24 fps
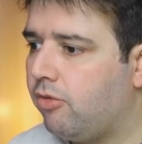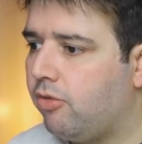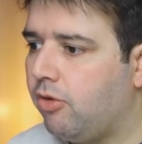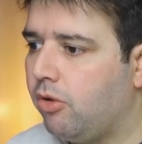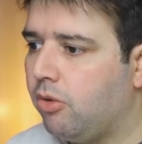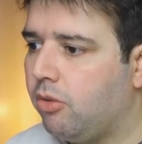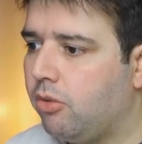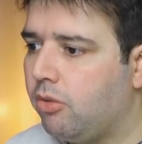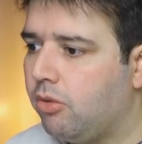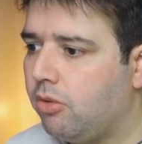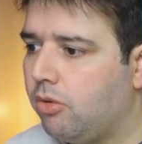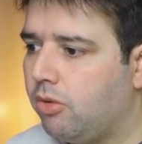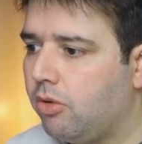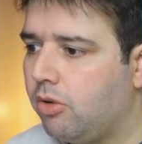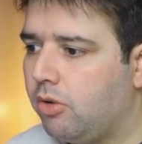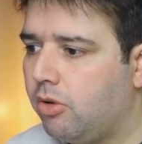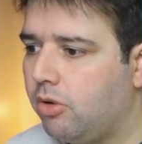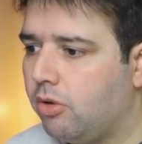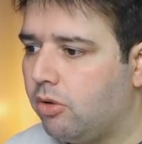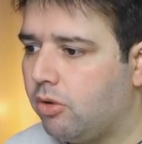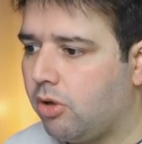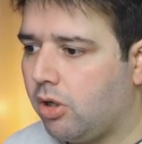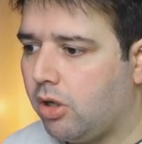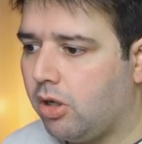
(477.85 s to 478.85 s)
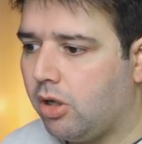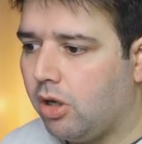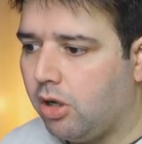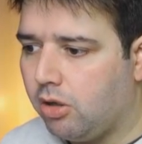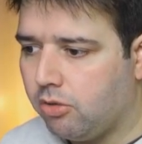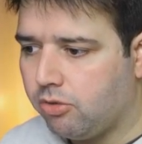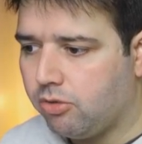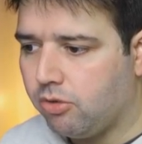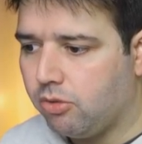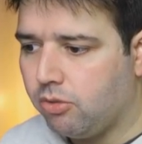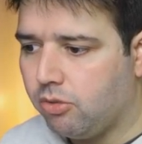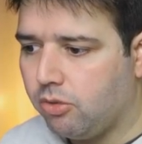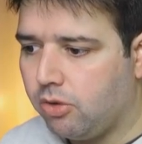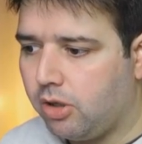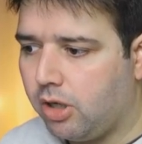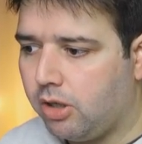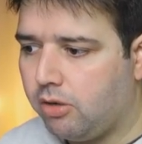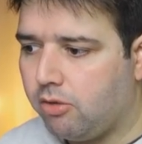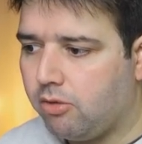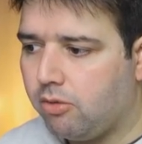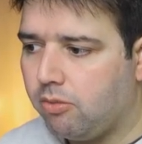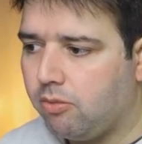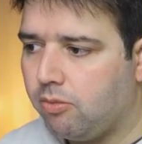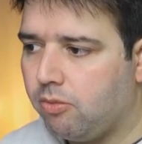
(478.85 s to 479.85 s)
view, you can also do
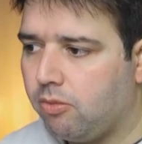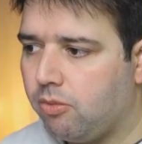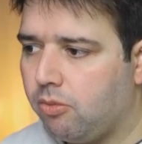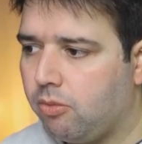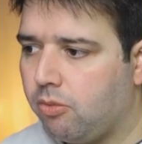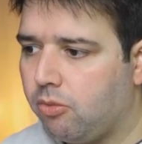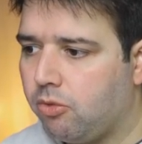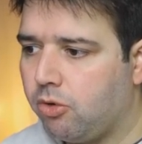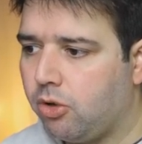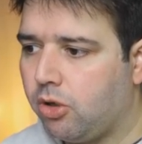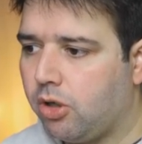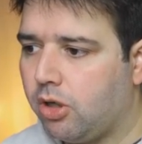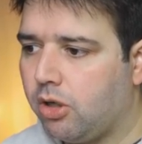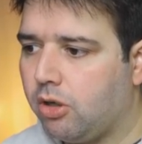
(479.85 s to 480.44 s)
that. So you